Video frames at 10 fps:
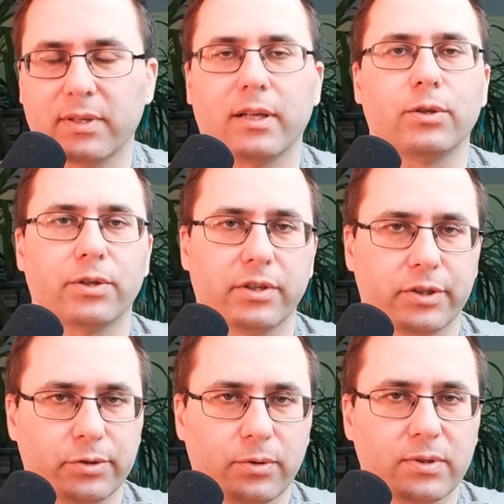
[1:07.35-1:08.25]
I learn the
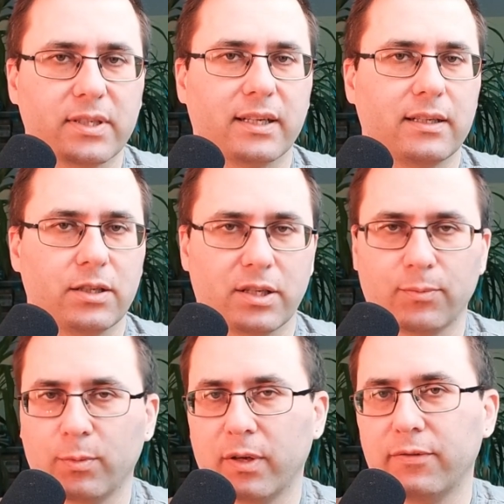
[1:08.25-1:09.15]
rules, I teach them
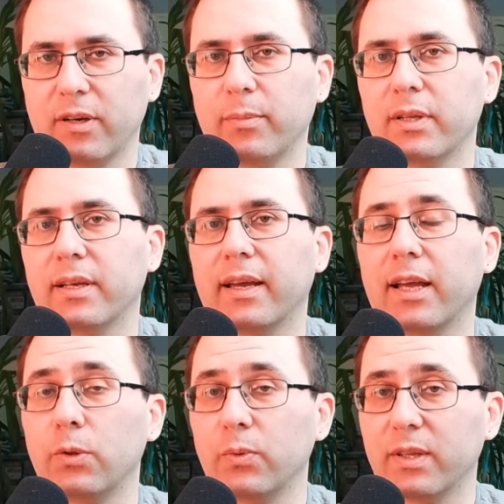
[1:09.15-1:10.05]
to my family,
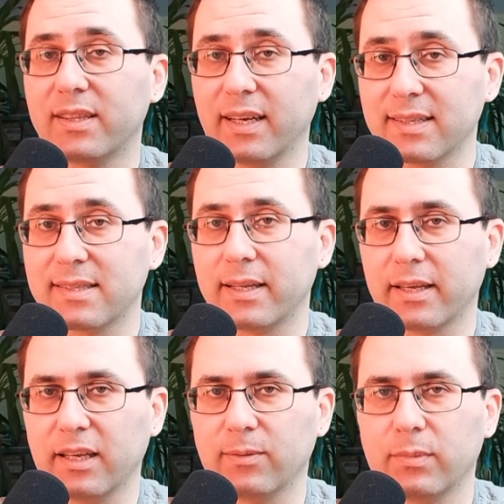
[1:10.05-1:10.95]
and we test the
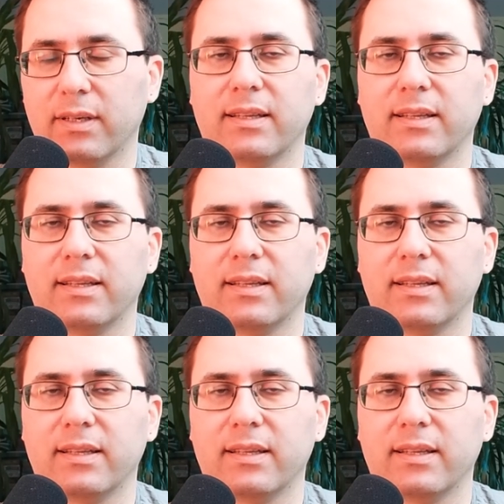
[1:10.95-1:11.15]
game.